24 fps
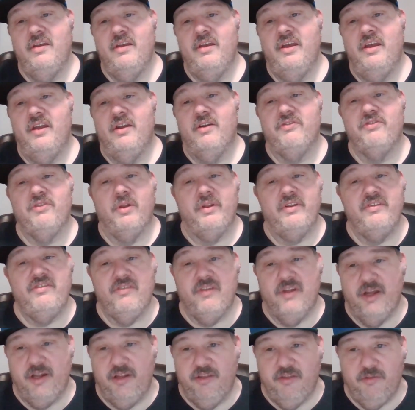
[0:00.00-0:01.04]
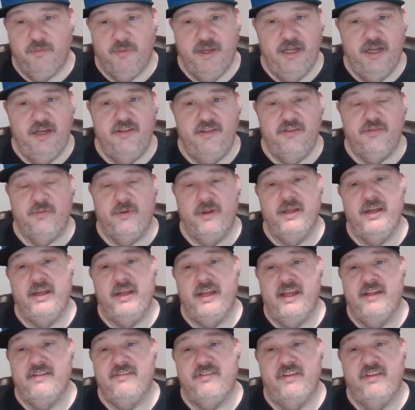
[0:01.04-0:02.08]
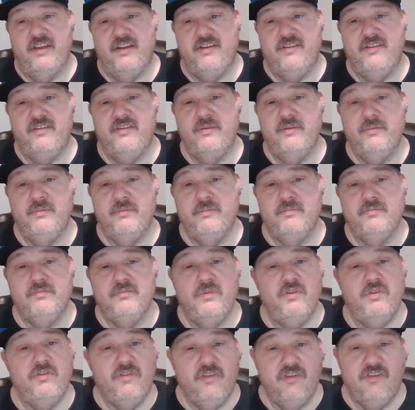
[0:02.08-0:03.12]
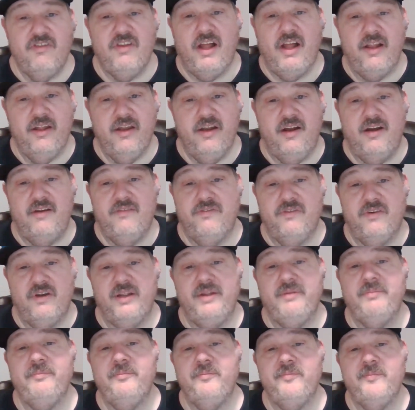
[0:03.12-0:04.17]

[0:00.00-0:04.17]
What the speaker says: Hitters only slugged 383 against it. It was a solid offering.